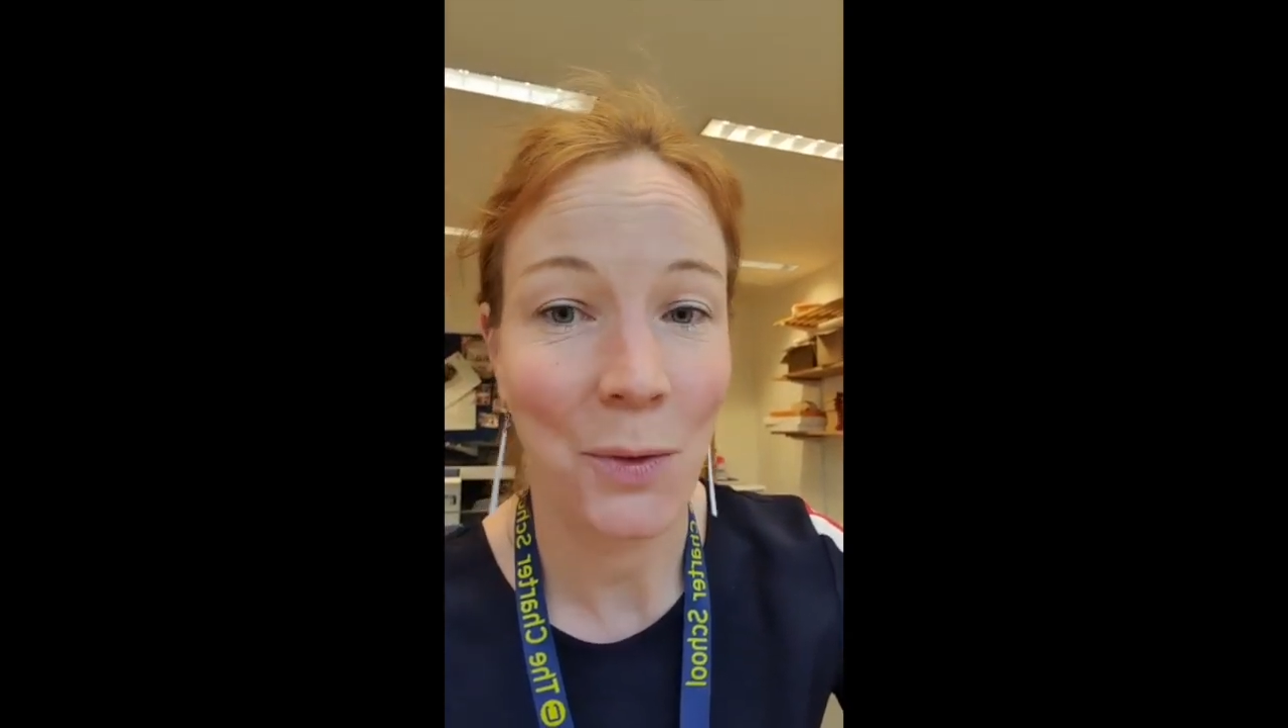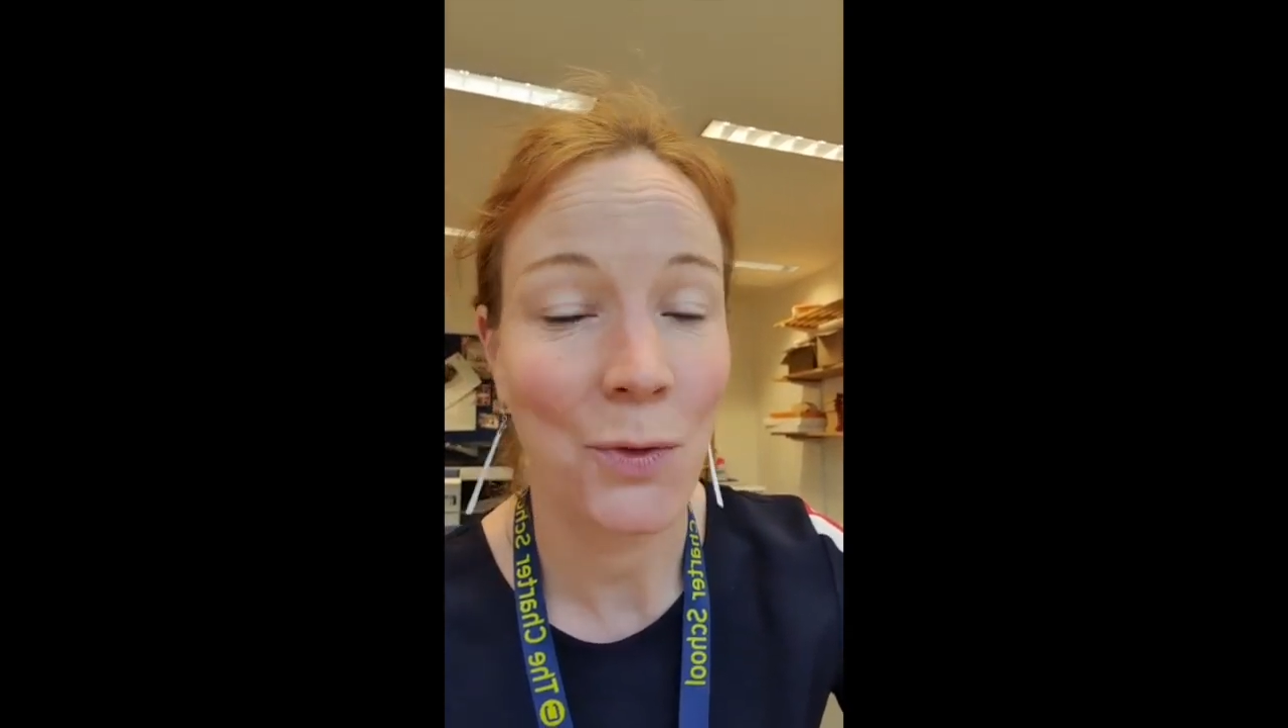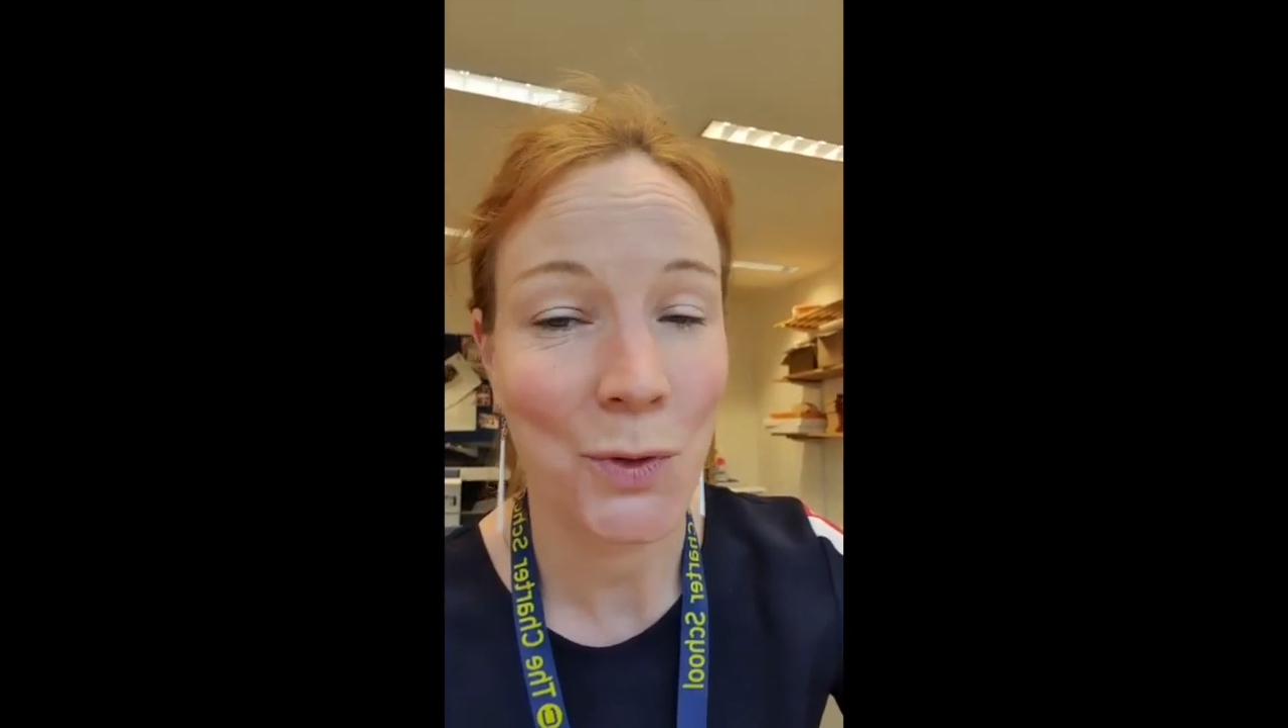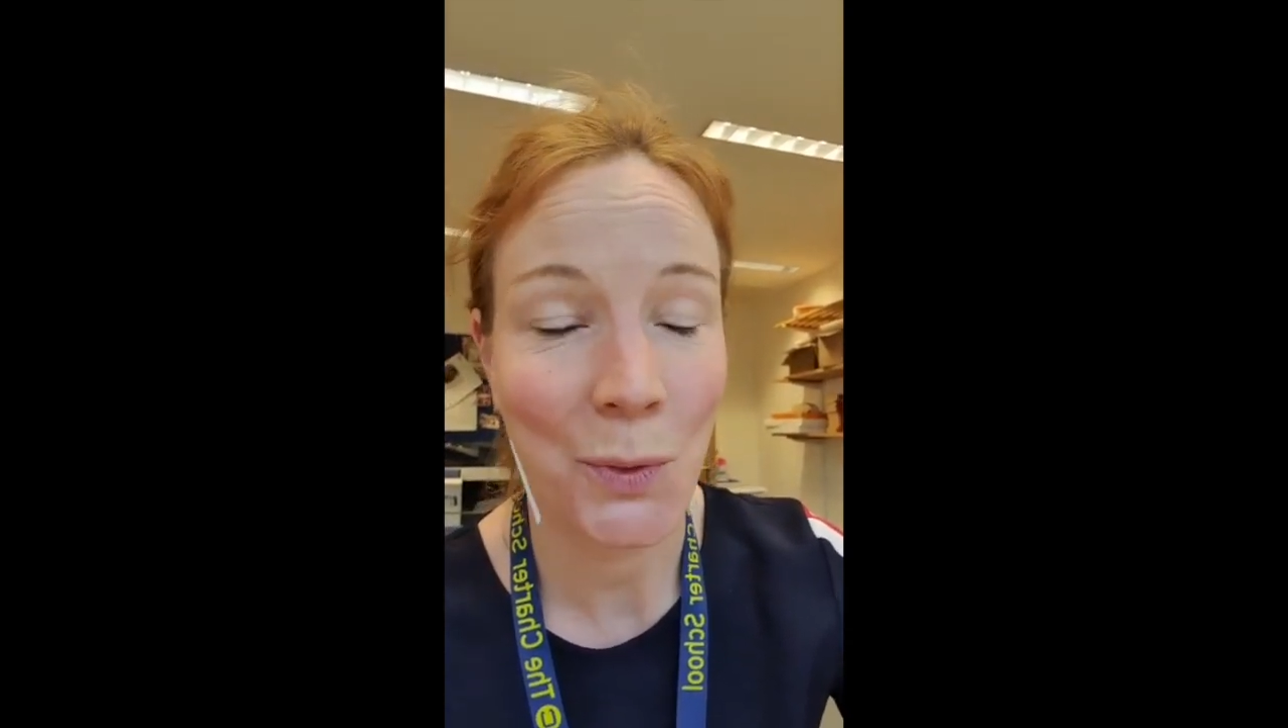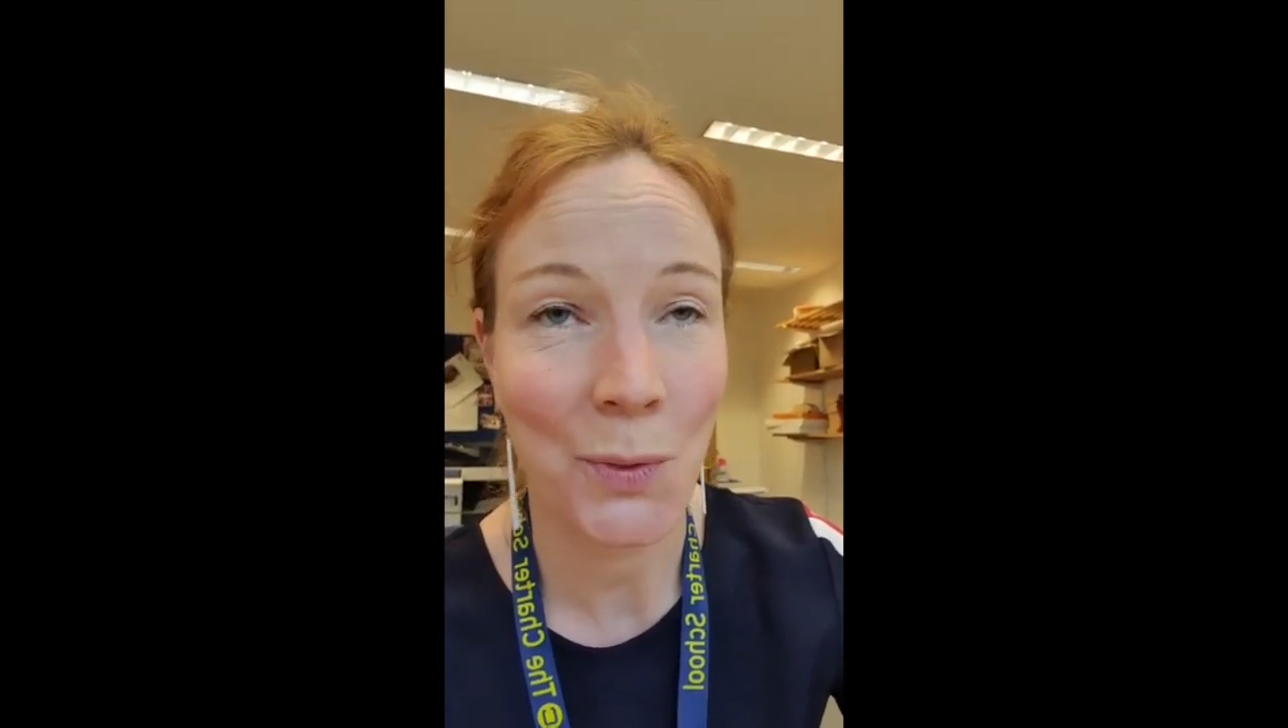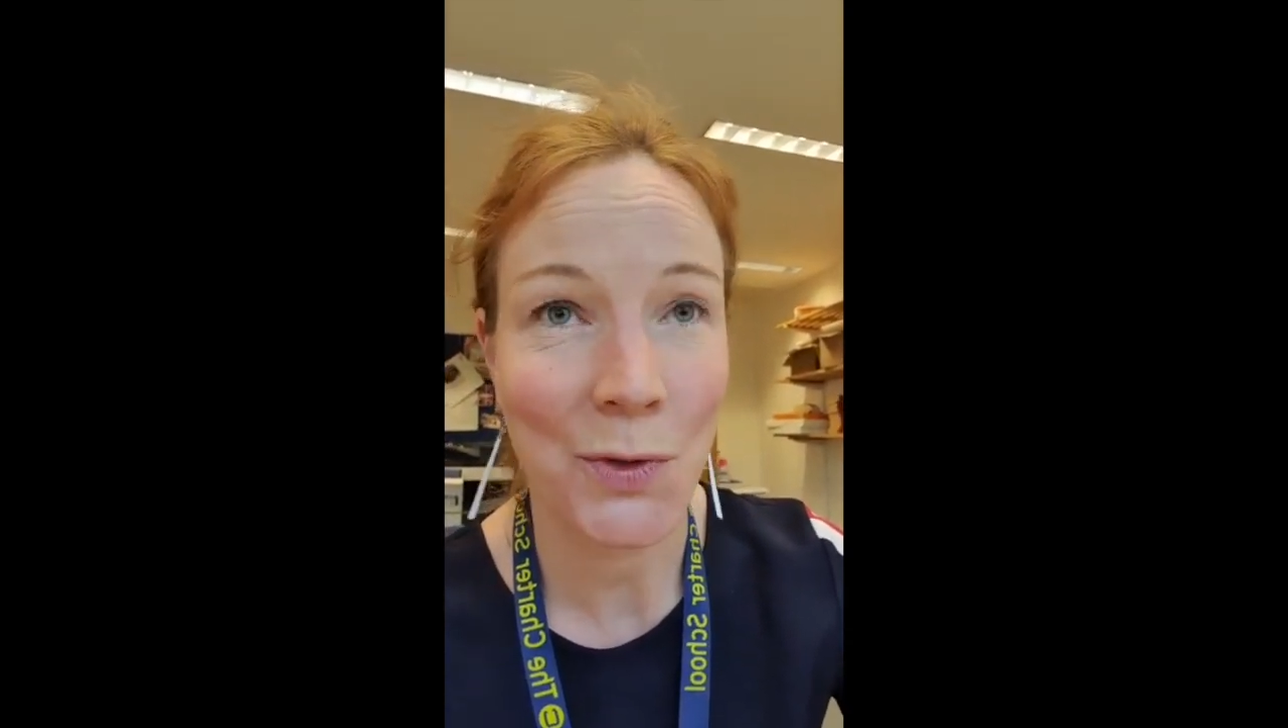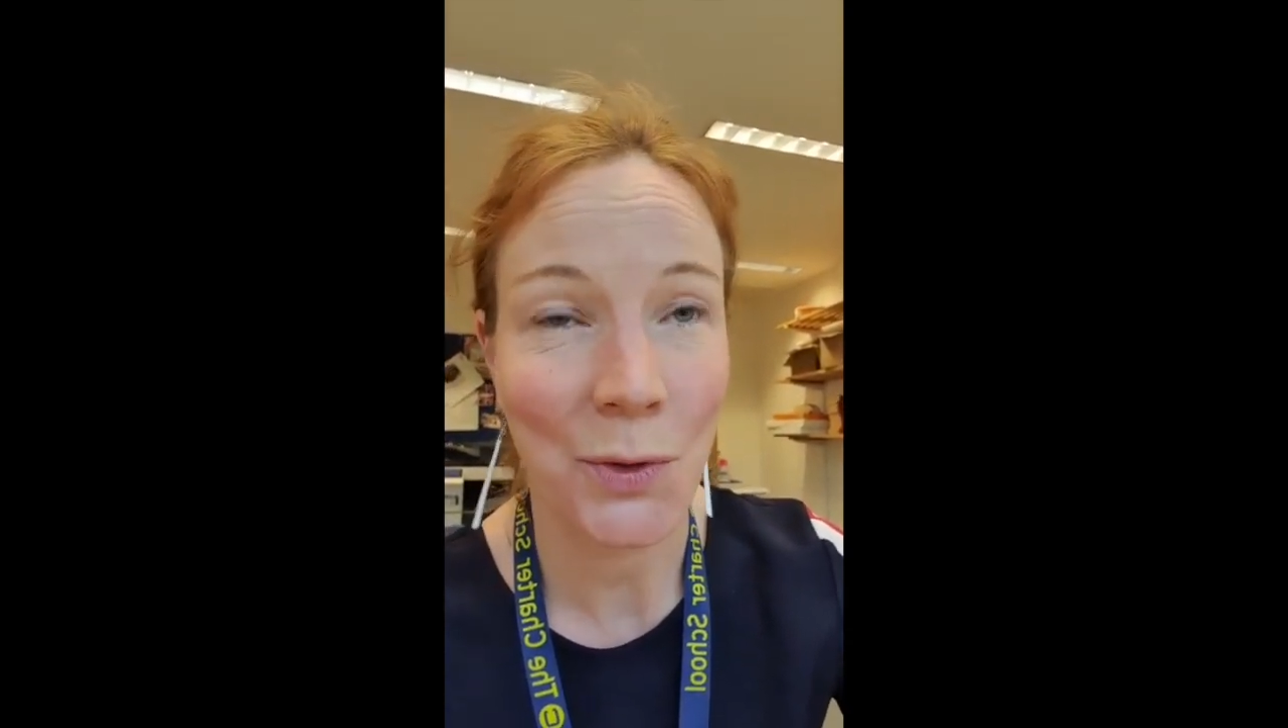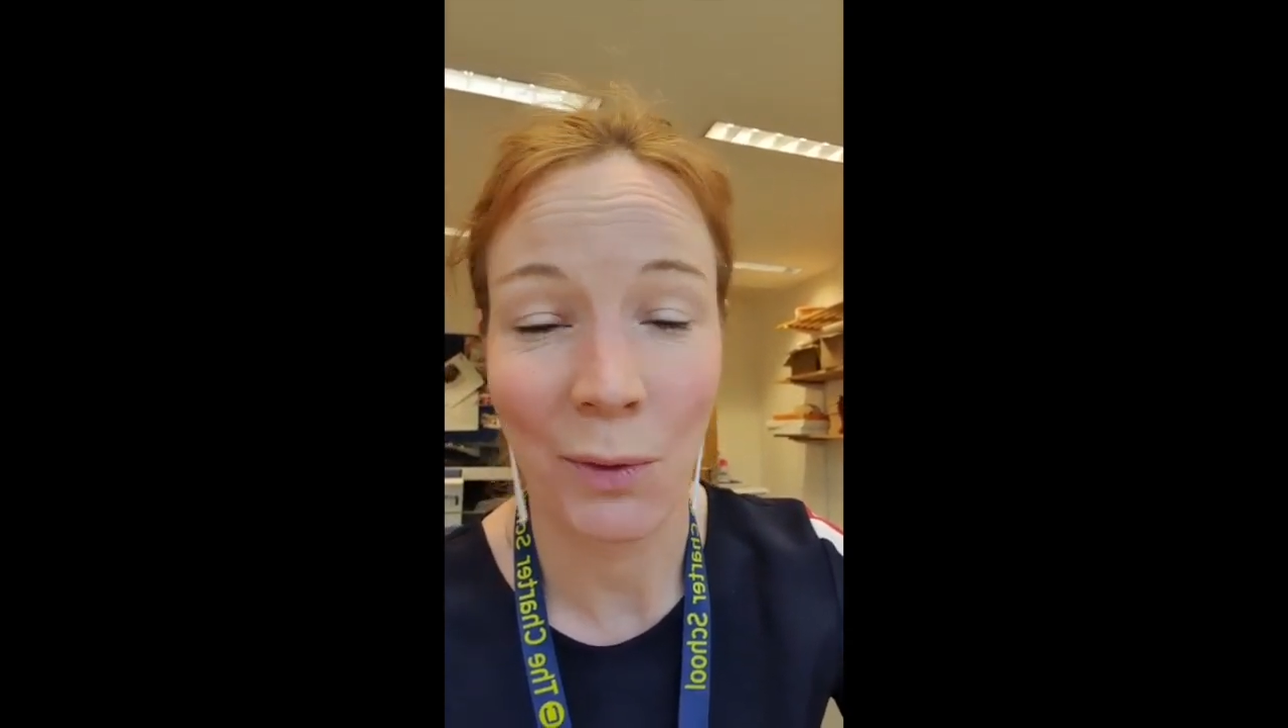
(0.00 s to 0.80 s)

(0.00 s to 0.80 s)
or taught